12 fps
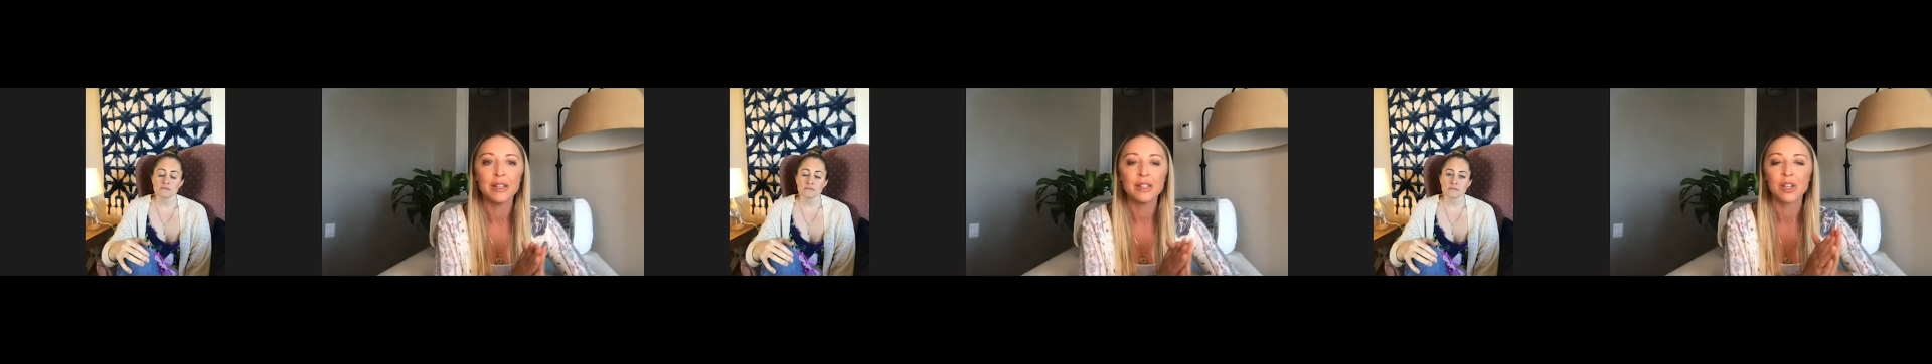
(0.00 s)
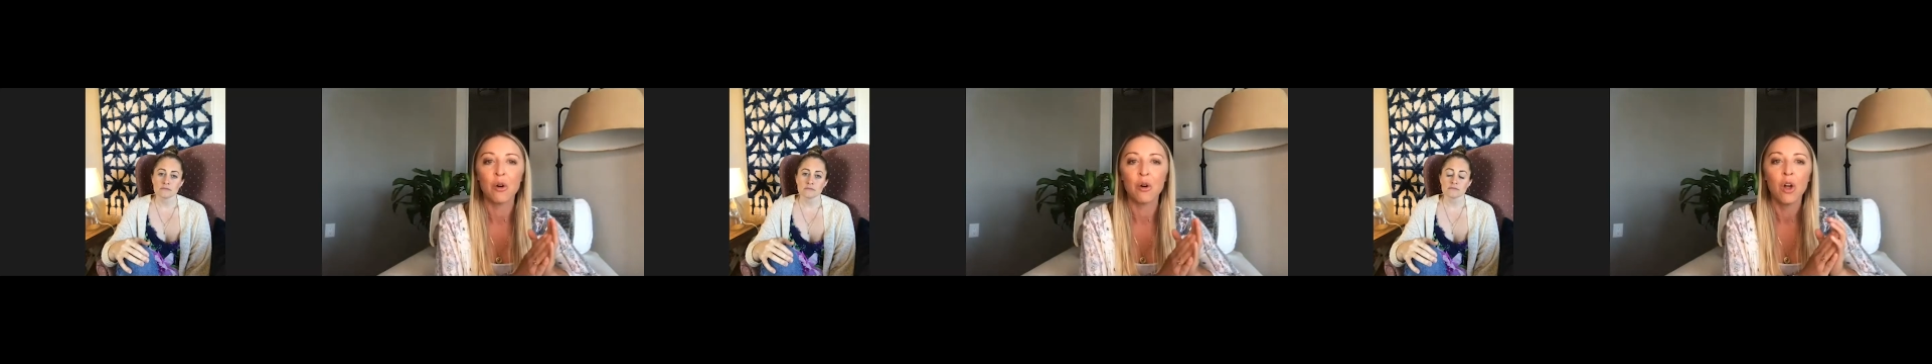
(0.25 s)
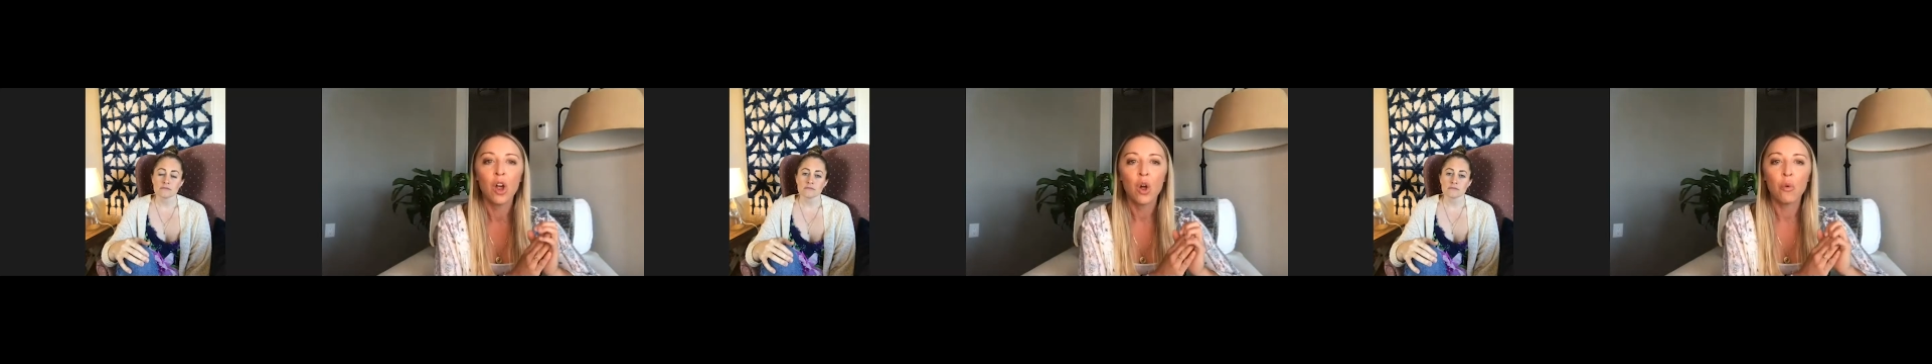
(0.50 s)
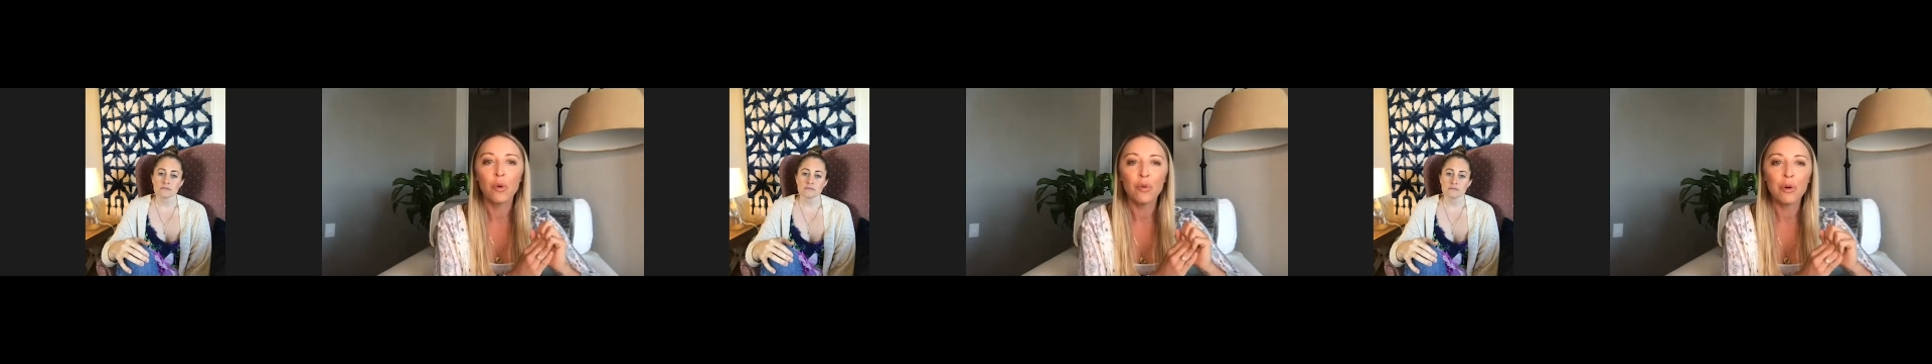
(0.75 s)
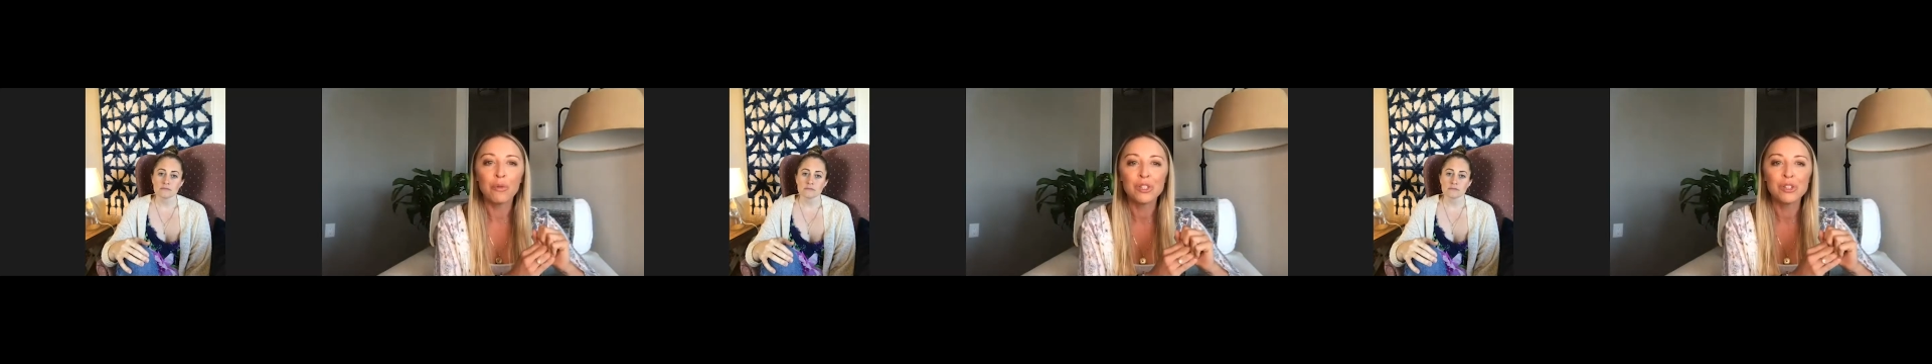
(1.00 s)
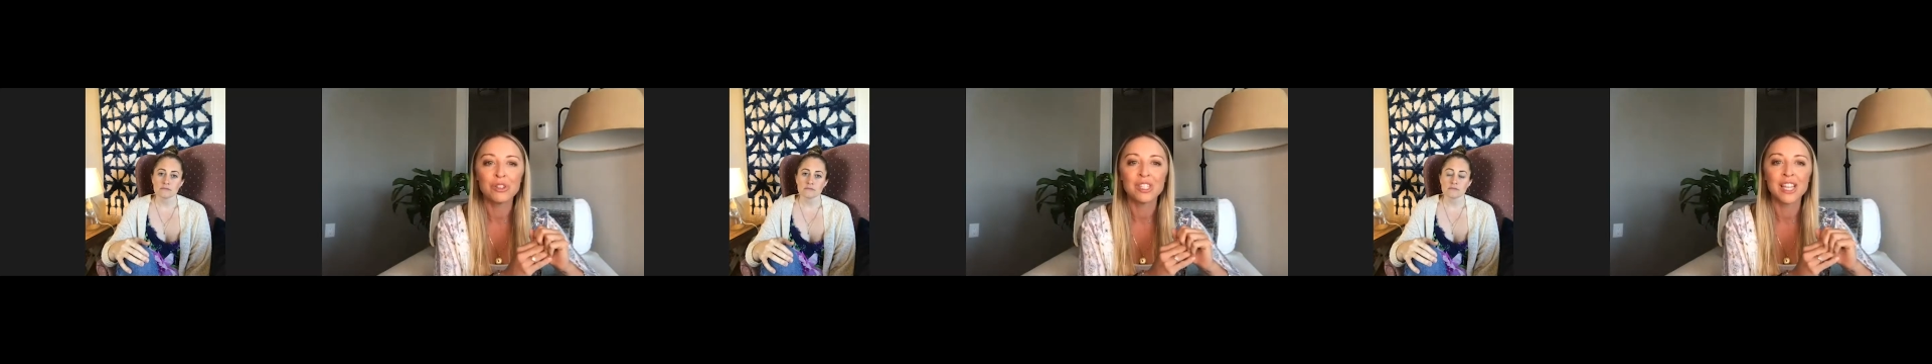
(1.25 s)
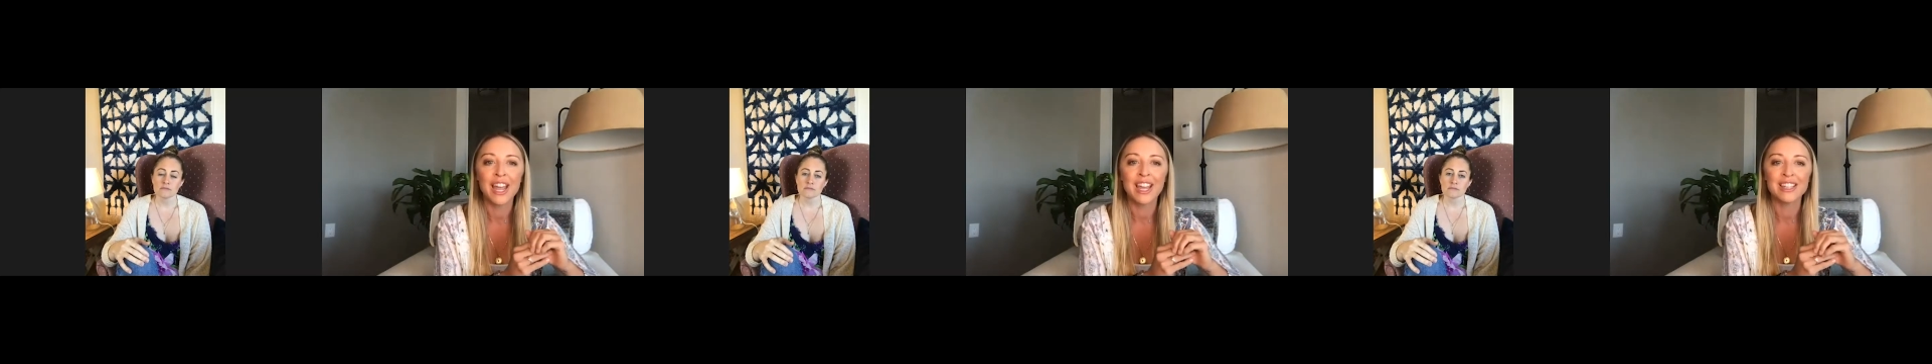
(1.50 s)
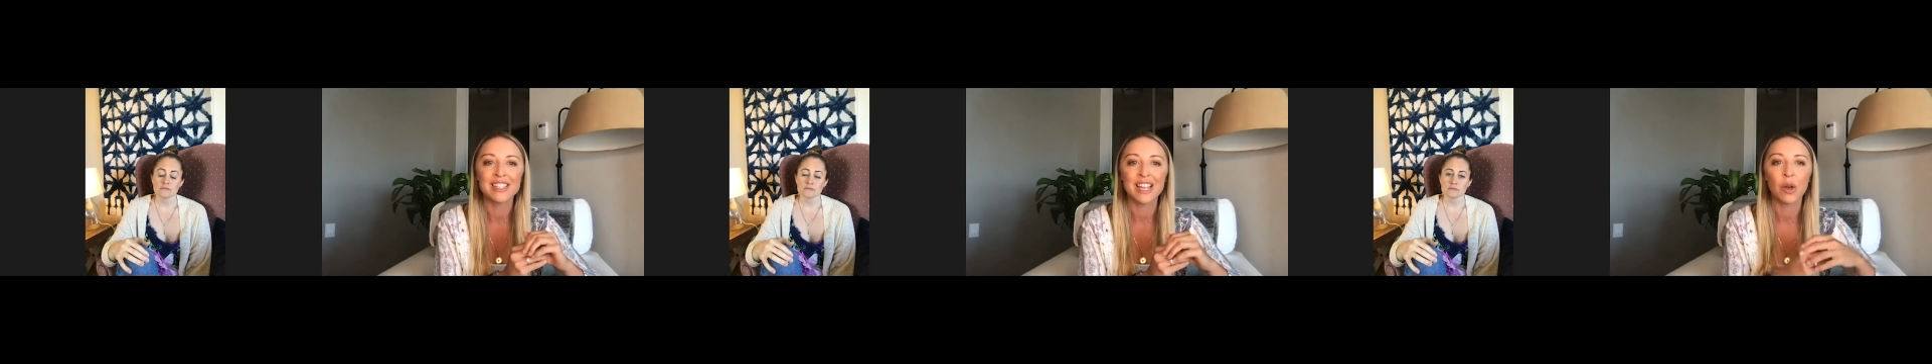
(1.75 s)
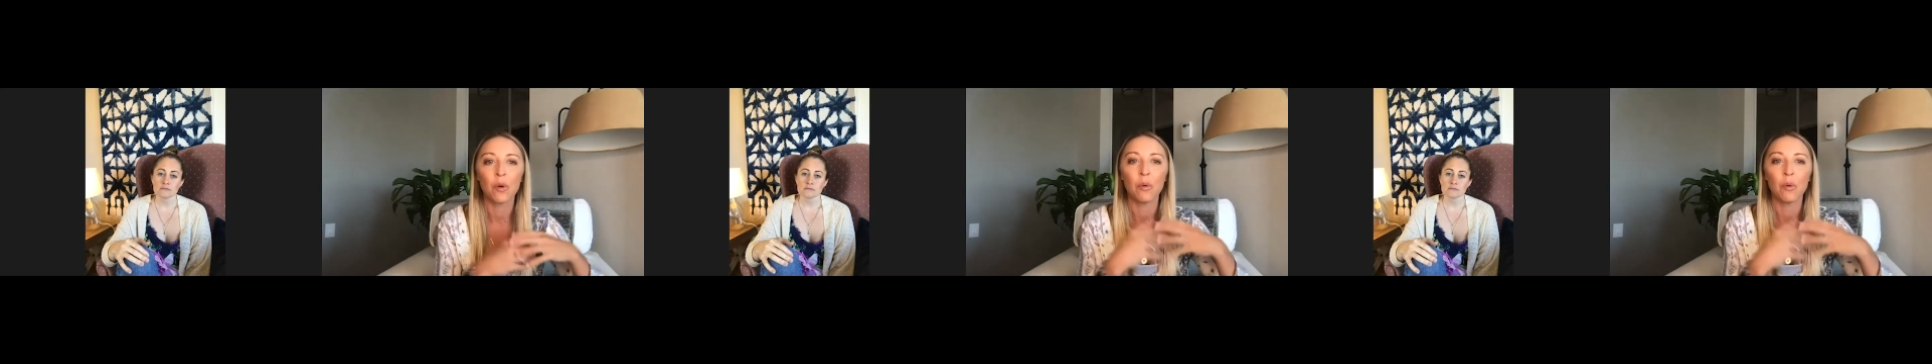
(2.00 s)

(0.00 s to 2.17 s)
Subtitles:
So what would you say is like,